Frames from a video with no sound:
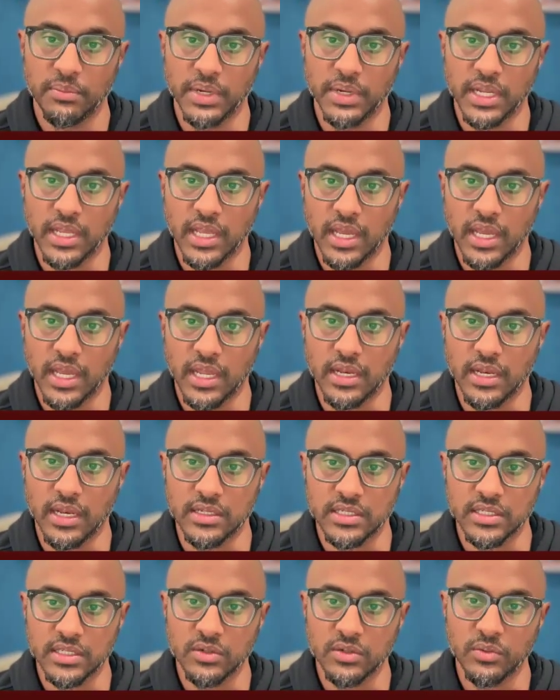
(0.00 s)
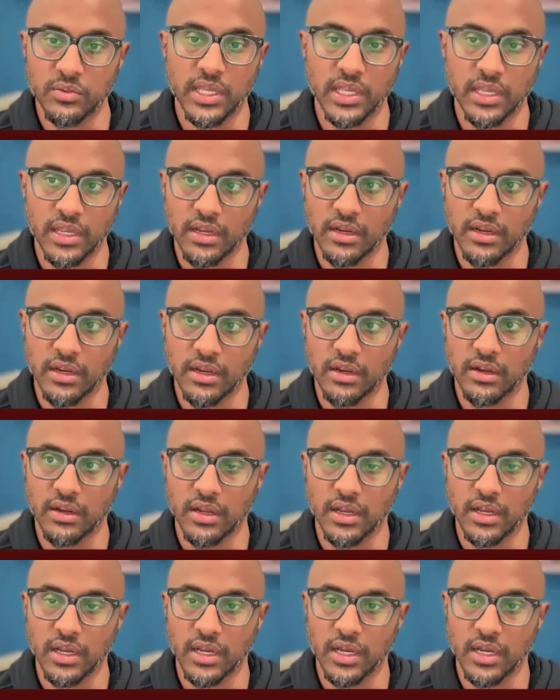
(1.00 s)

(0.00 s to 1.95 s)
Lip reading: But again, until we hear